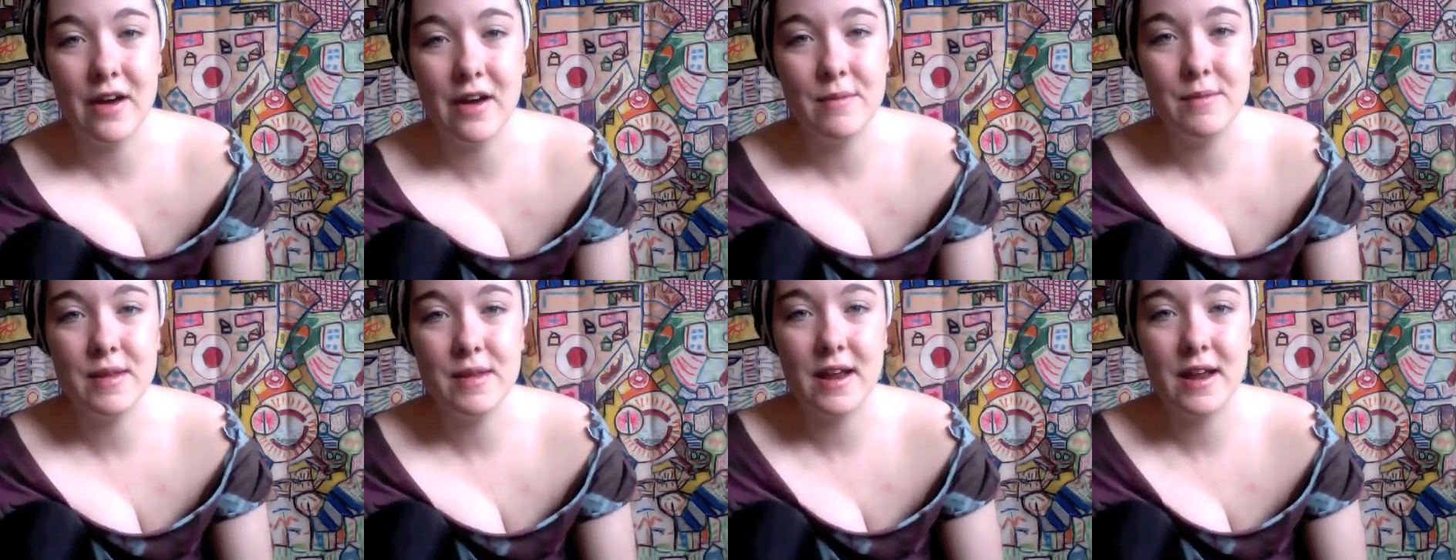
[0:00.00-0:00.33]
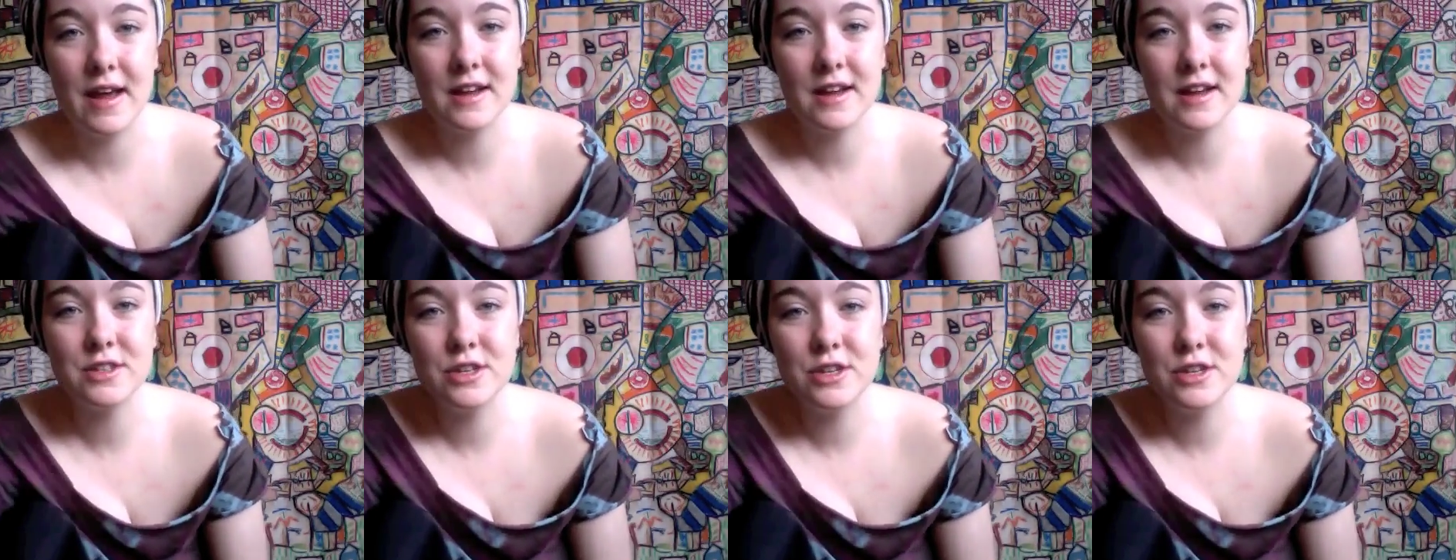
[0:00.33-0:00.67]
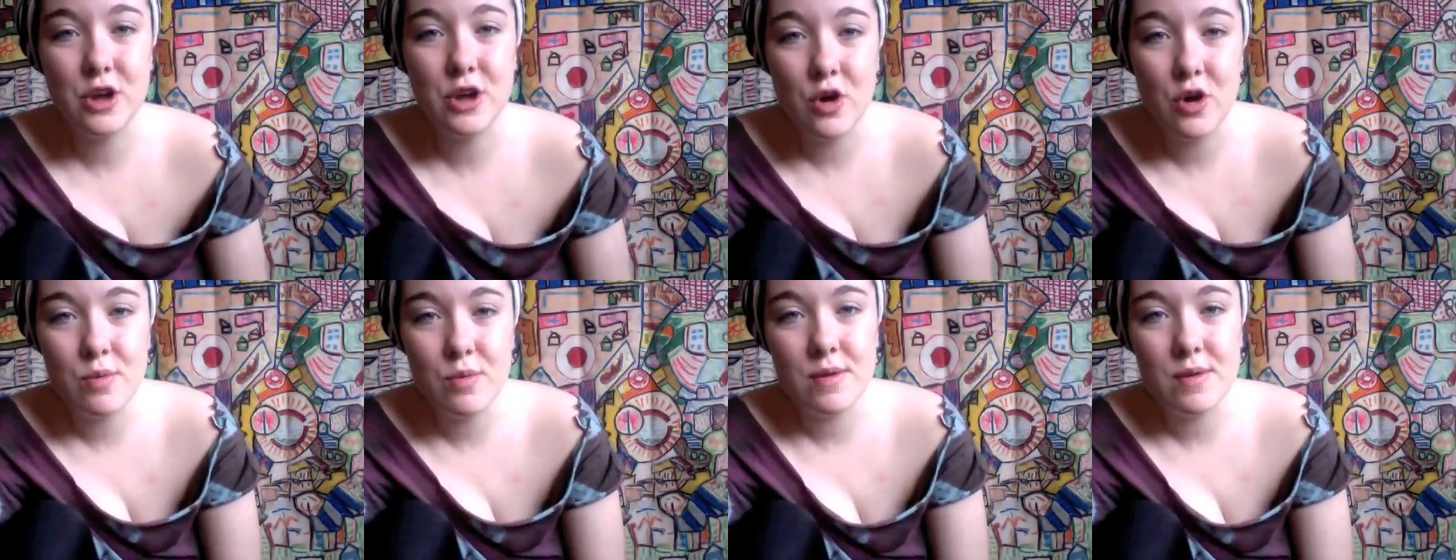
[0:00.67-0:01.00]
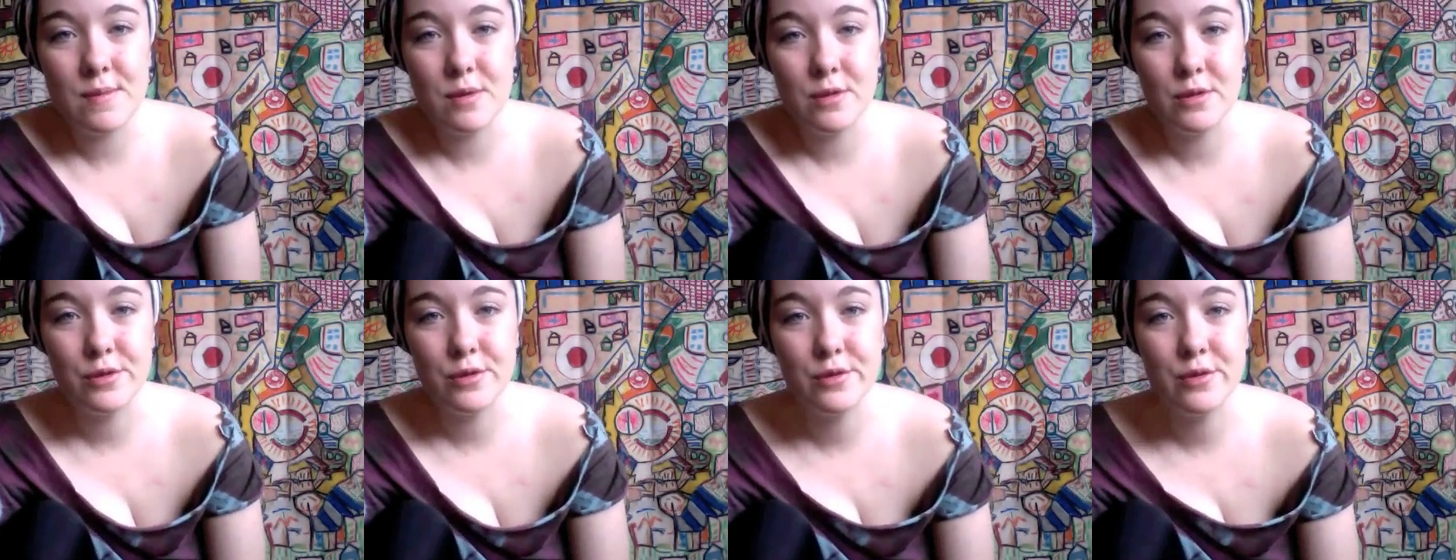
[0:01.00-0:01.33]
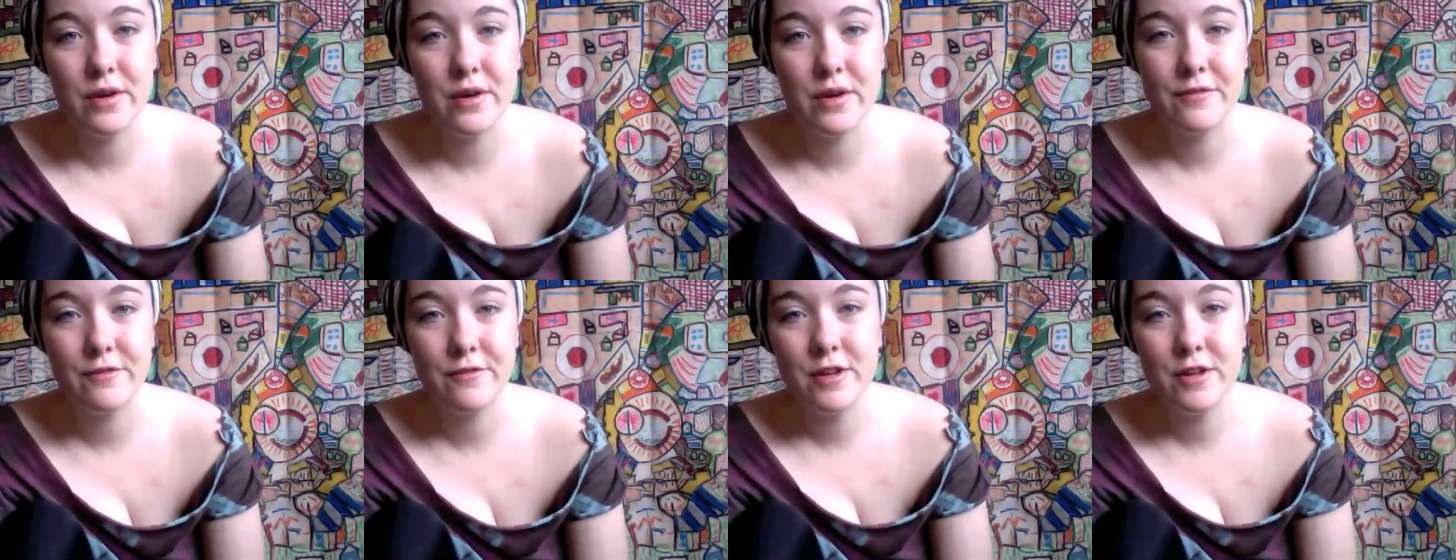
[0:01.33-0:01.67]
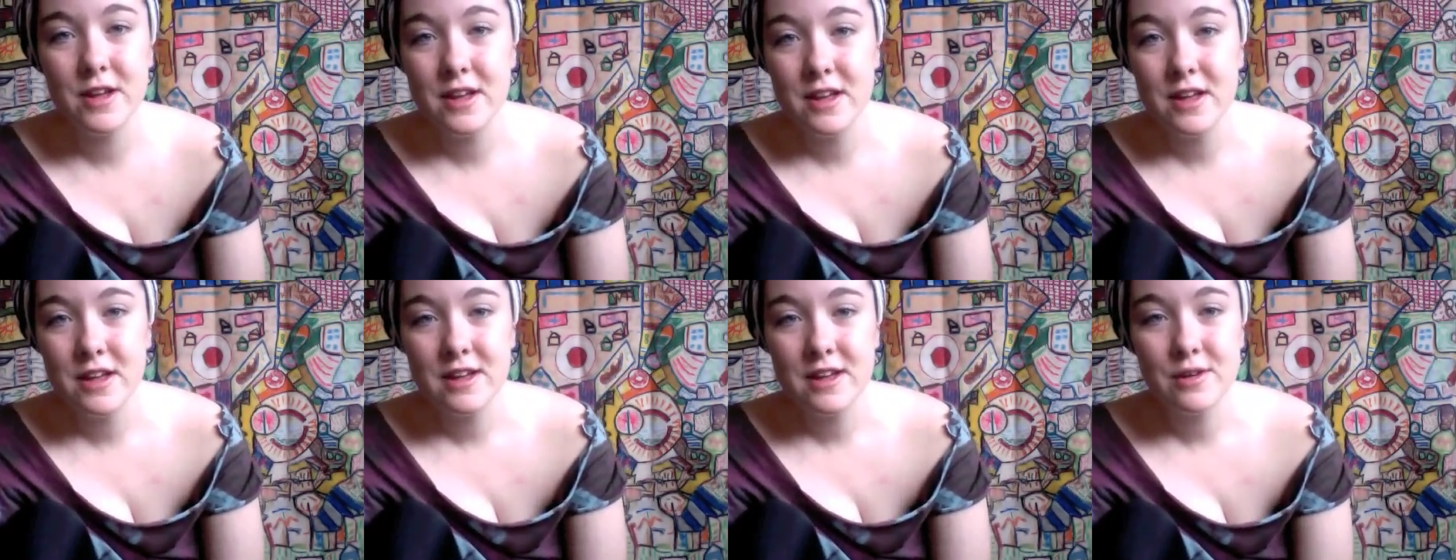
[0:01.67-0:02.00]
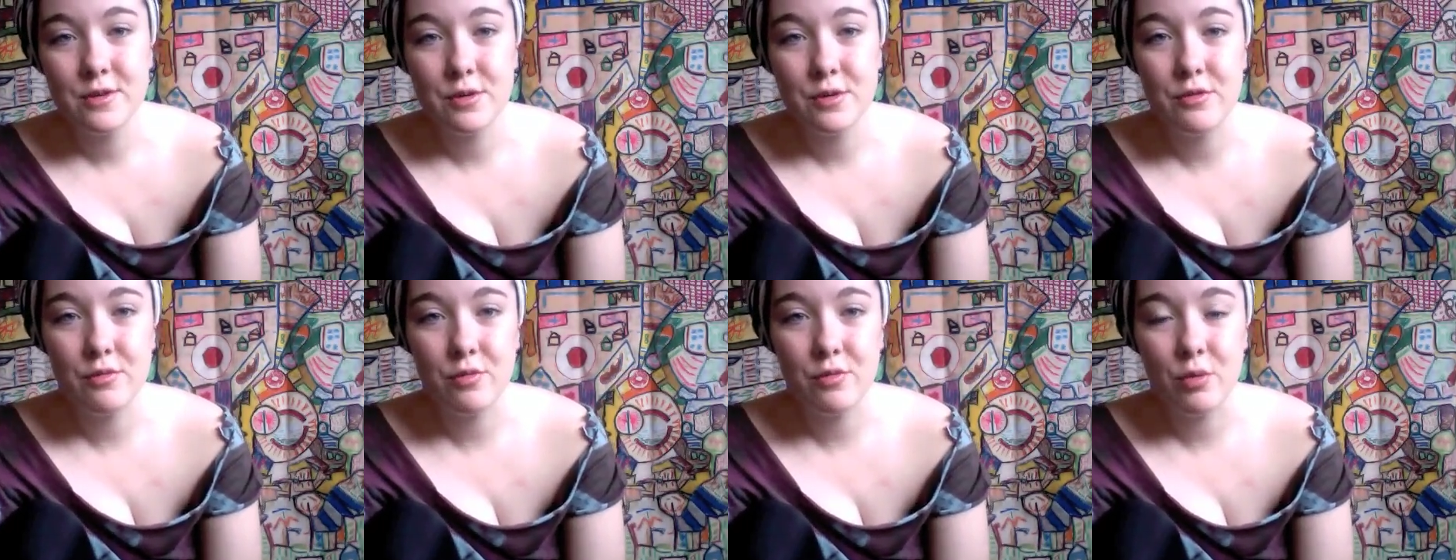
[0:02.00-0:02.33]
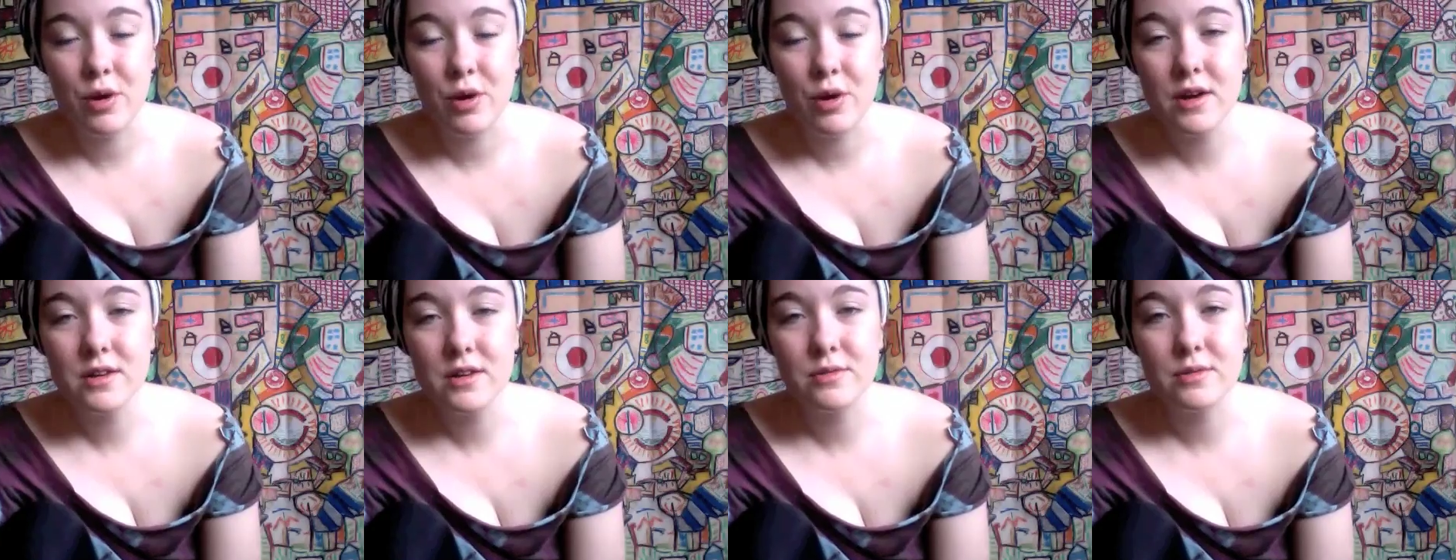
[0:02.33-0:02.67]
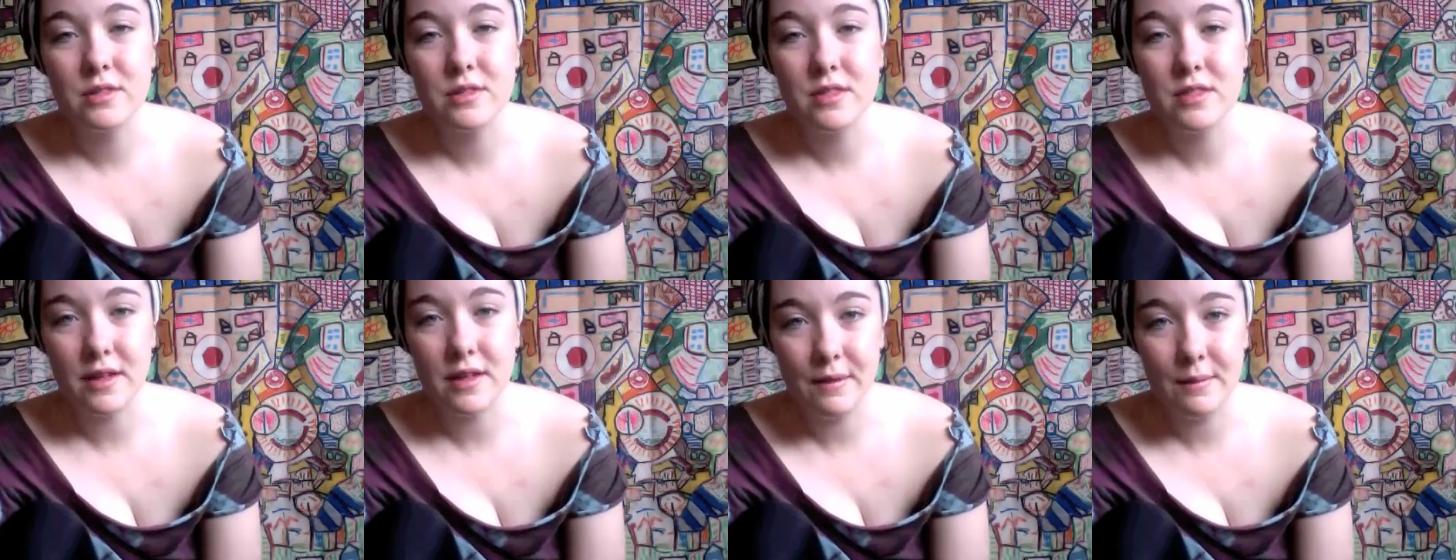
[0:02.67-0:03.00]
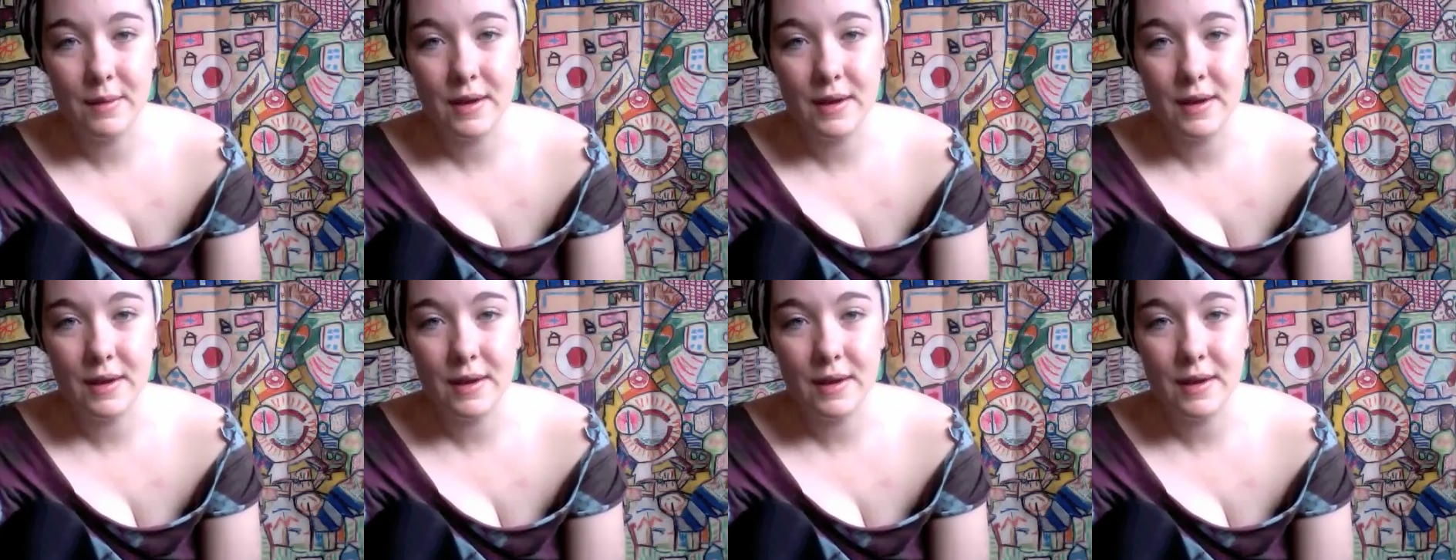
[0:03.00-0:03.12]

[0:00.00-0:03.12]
I mean, I actually know people who have worked with them,